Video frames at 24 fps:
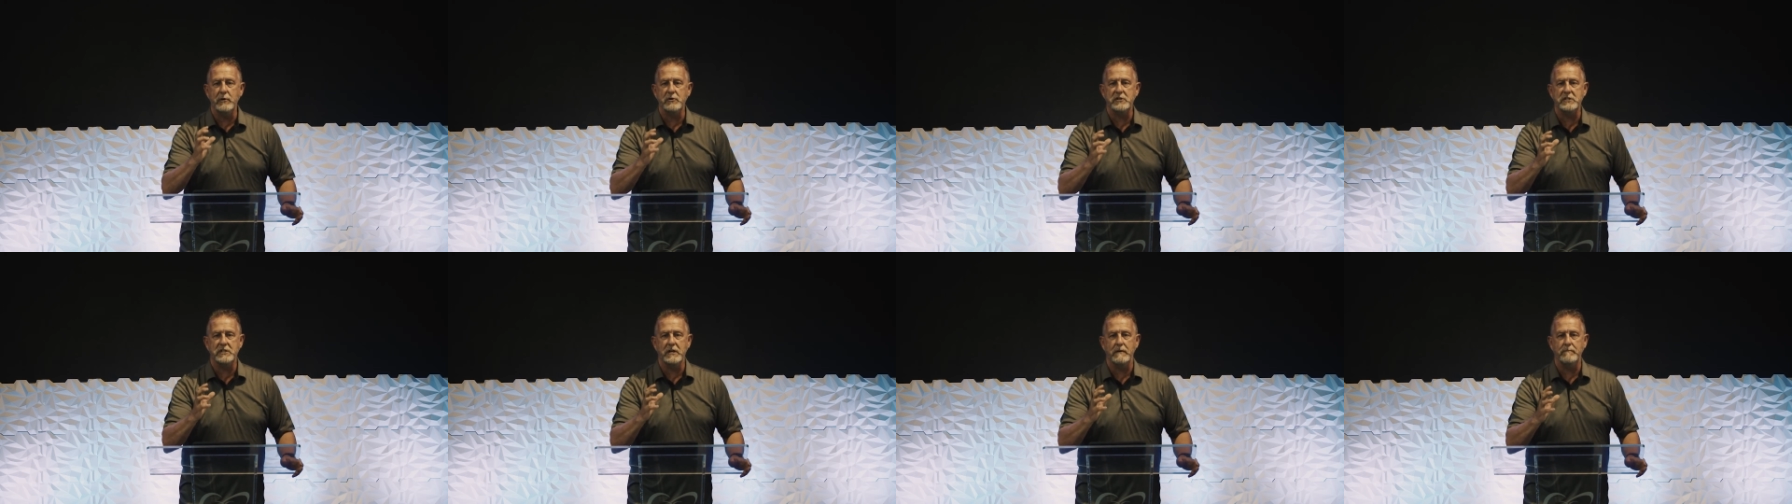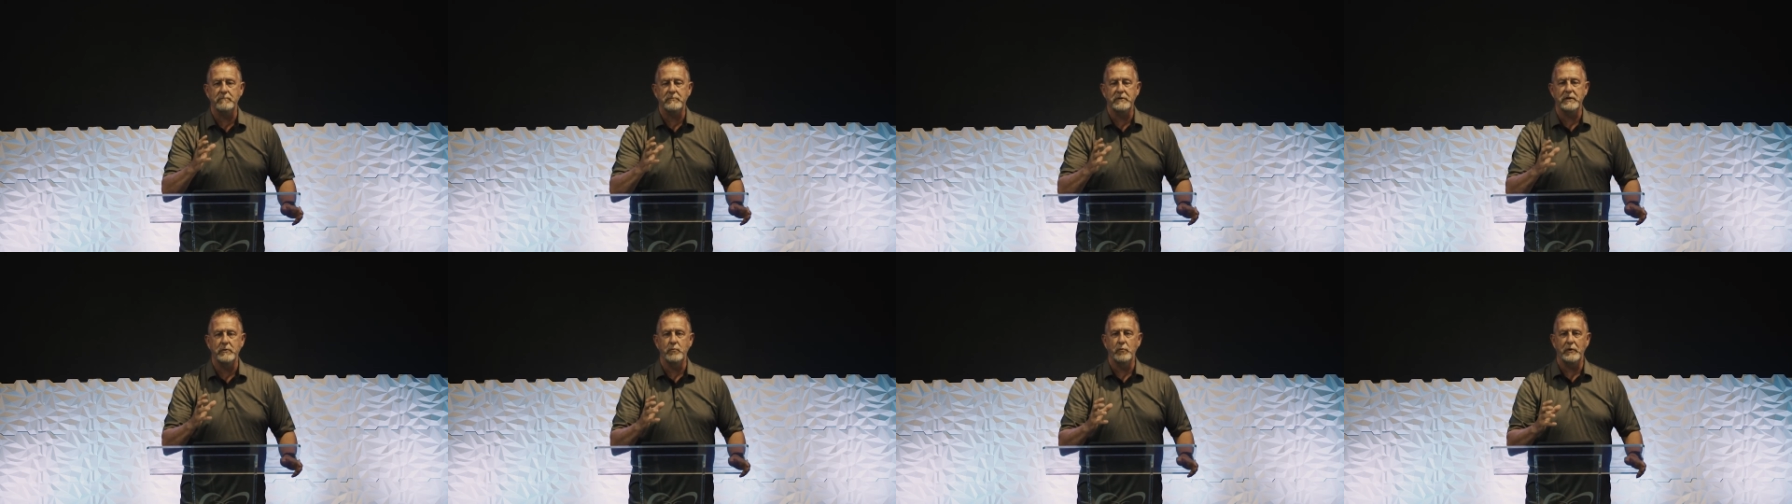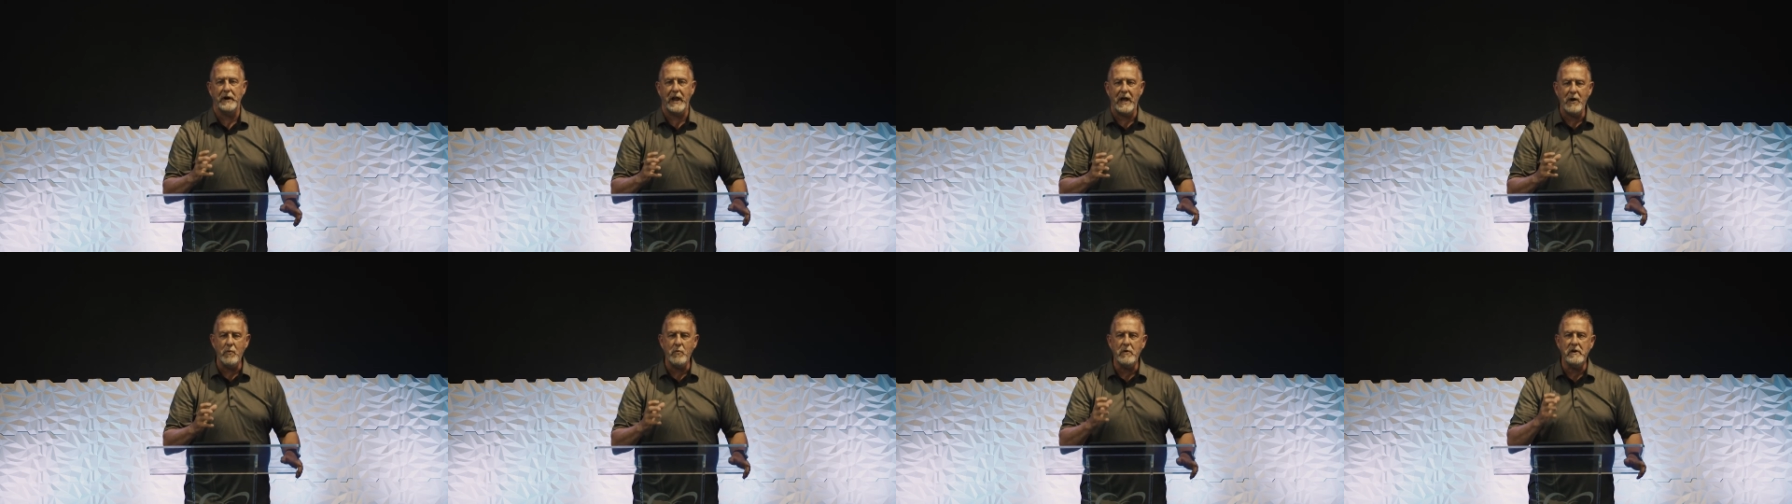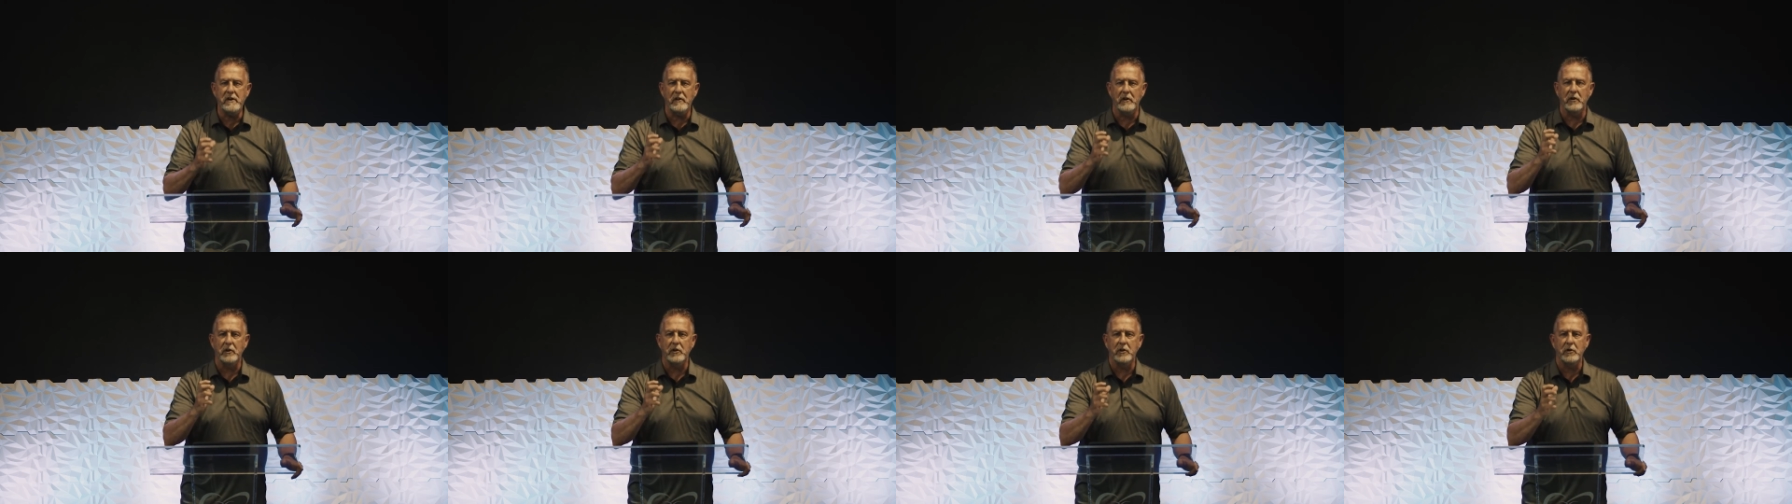something, when I want
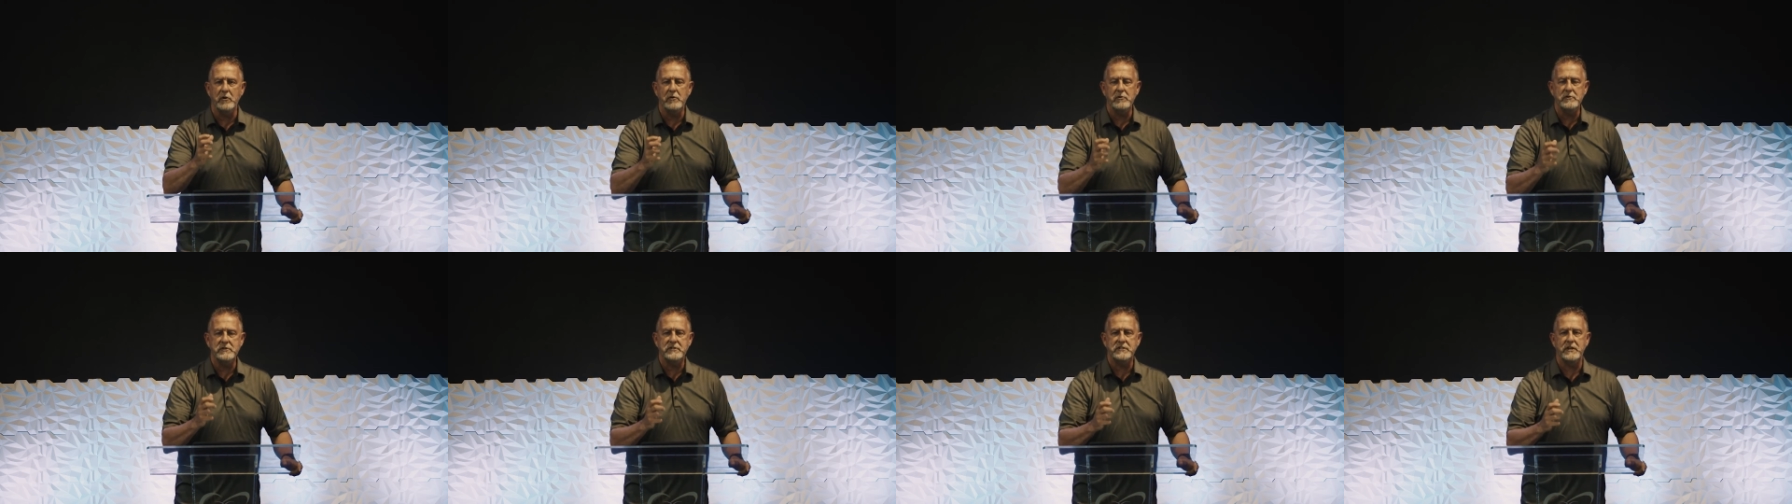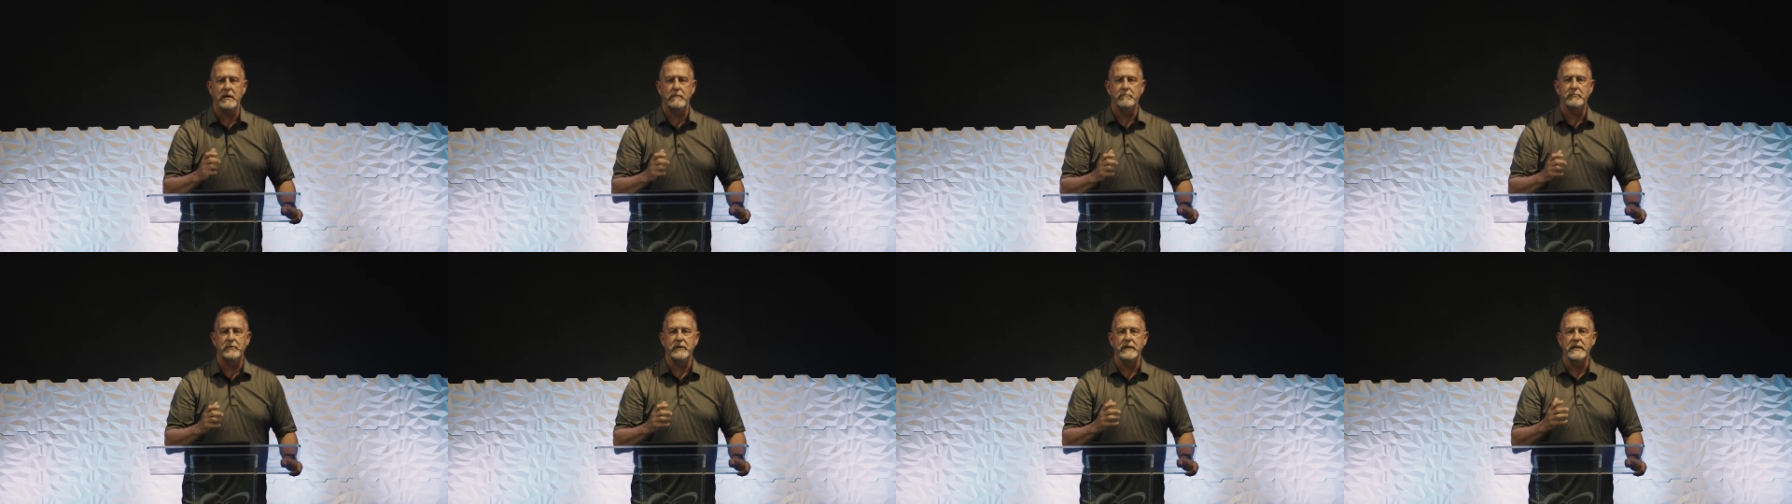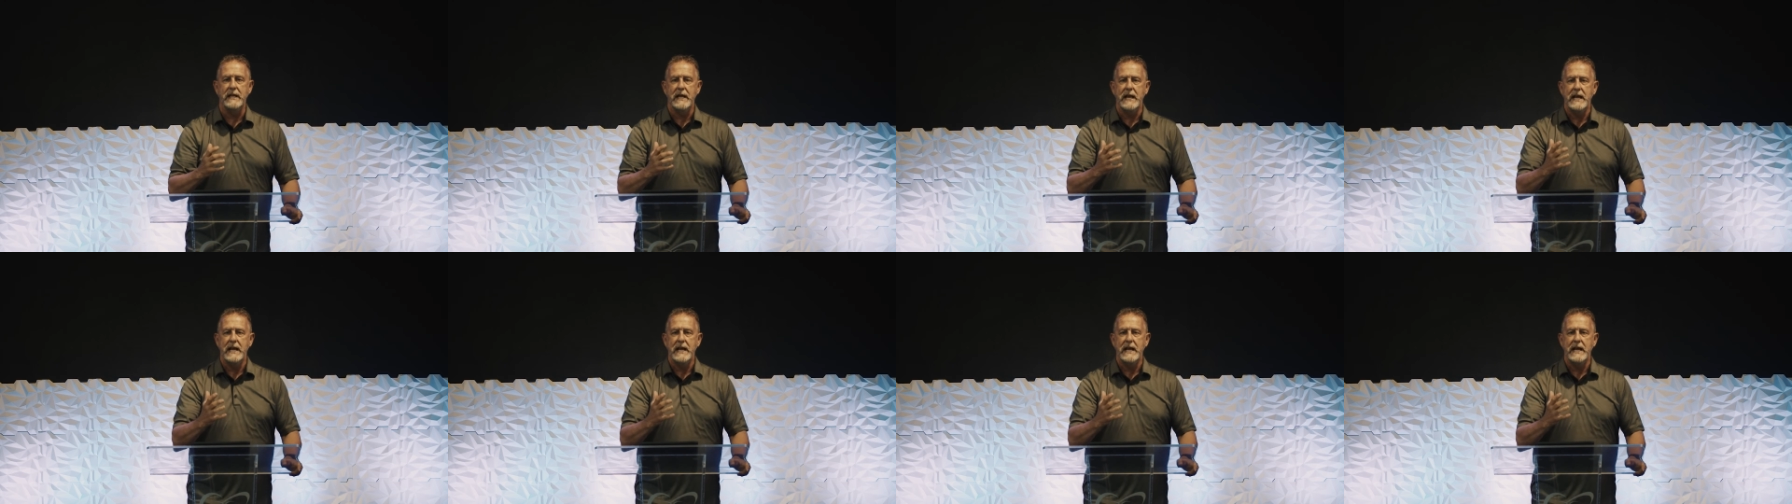to learn something,